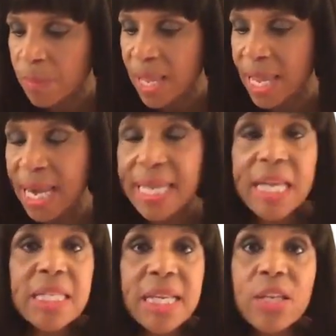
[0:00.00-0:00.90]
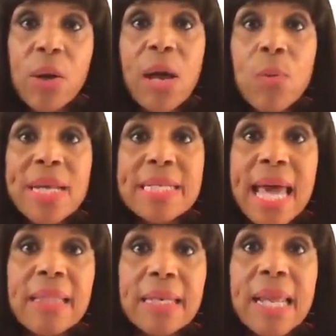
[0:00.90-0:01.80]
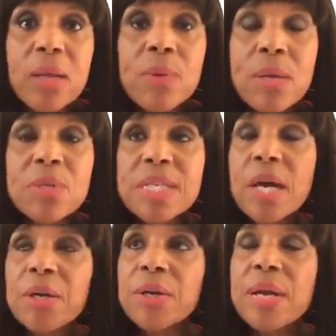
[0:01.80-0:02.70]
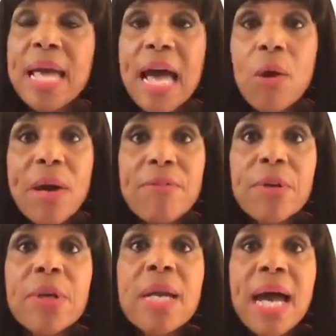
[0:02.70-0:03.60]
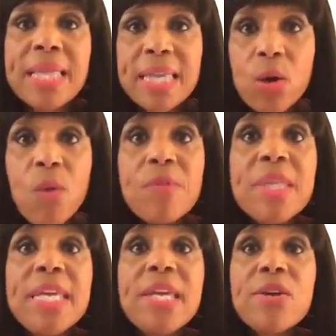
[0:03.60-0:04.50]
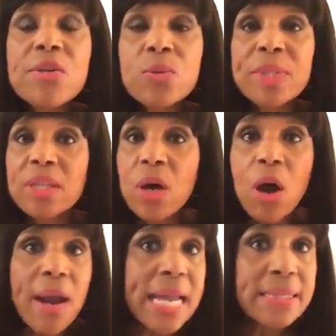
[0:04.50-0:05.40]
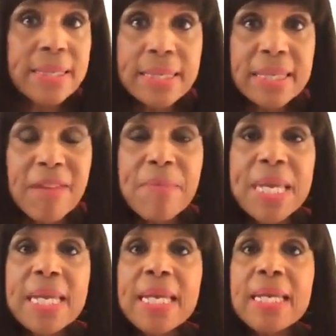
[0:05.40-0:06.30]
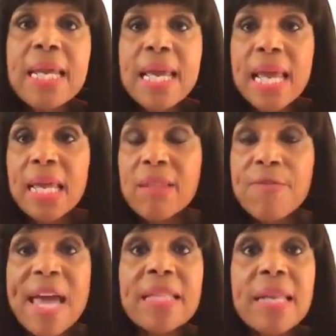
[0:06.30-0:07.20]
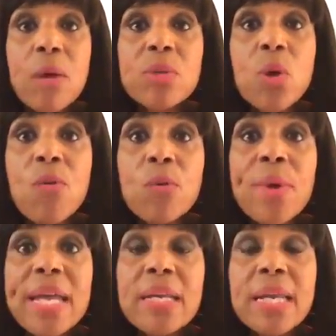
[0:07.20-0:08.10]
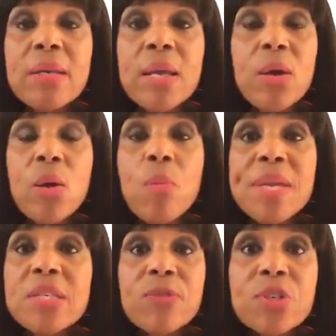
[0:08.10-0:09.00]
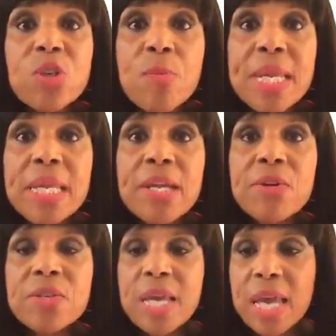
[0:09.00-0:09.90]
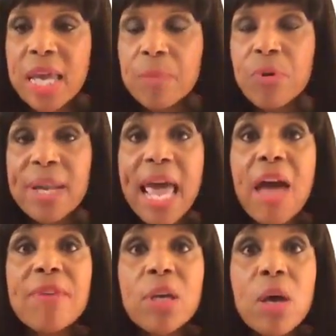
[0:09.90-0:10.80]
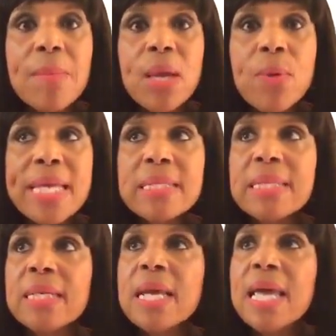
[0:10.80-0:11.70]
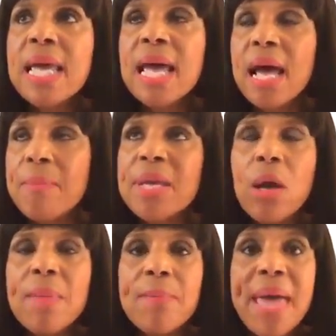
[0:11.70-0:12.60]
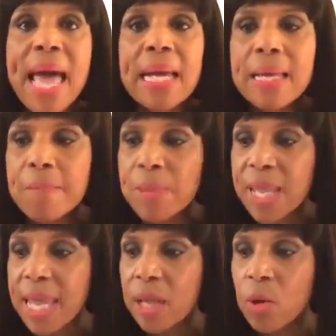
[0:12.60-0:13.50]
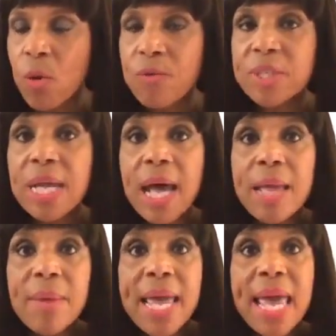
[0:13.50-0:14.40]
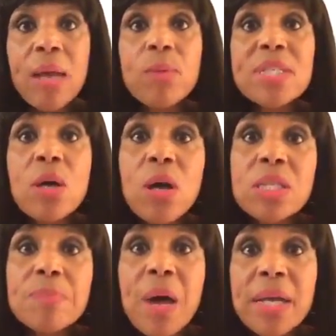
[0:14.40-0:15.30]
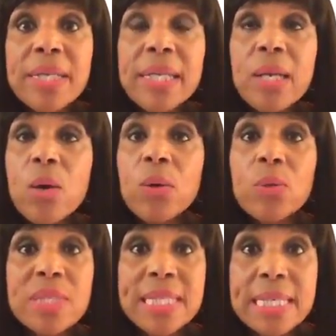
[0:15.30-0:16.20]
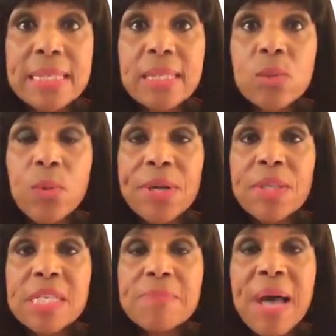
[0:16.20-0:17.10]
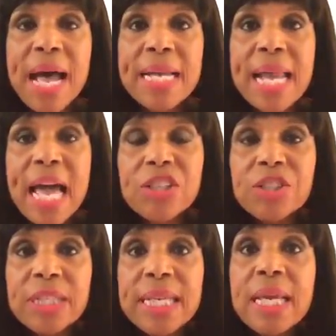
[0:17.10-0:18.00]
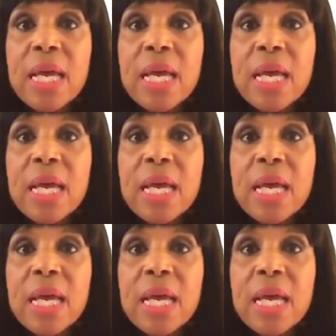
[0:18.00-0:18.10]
And I guess, I was athletic when I was younger. However, I think over the years with the car accidents I've been in and the fact that I was overweight and obese for so many years, it put havoc on my waist and on my back. And over time, I had what's called spondylolisthesis, where the spine actually,